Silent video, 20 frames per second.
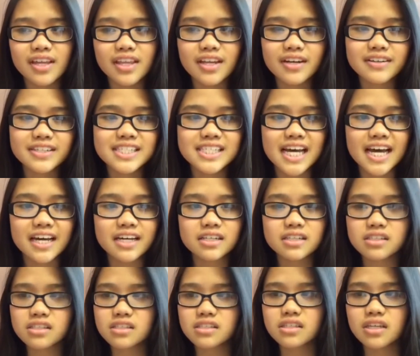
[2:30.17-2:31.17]
Their
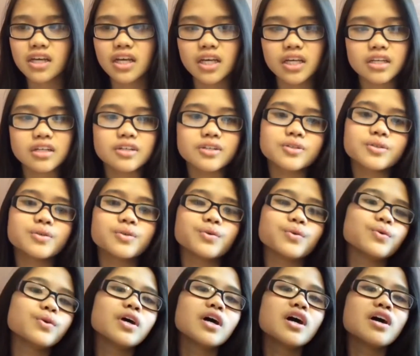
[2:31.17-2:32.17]
attacks
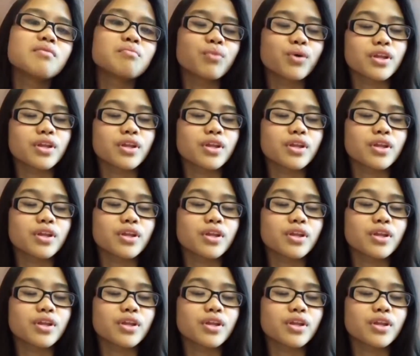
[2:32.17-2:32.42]
include